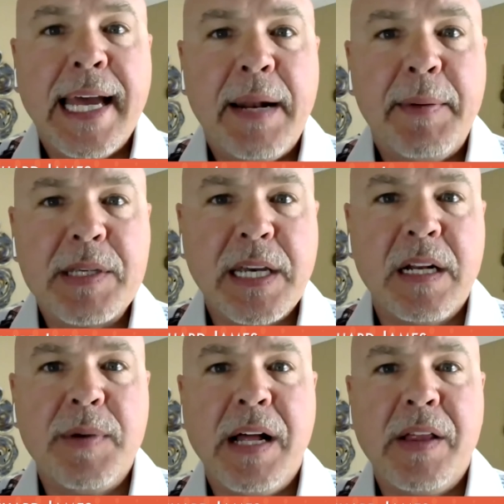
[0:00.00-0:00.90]
And I'm
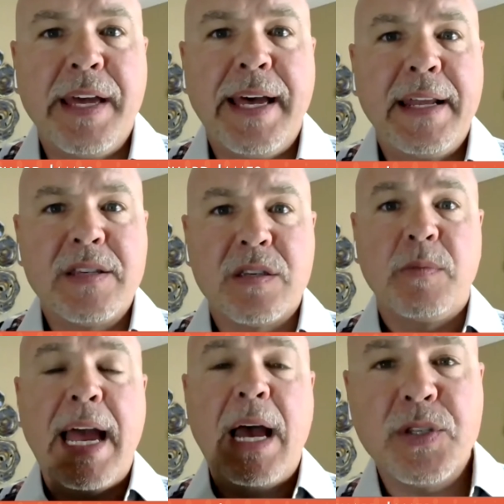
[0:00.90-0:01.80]
excited about that. As
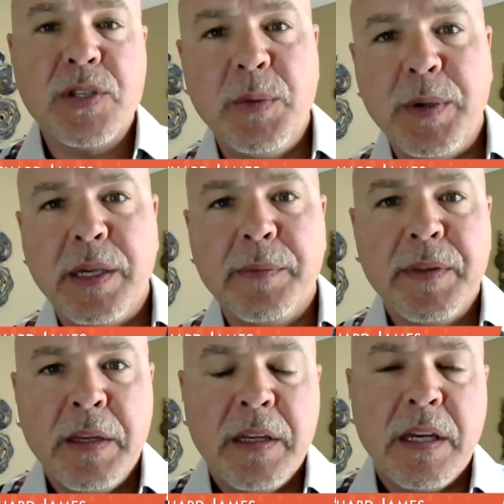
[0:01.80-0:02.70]
some housekeeping,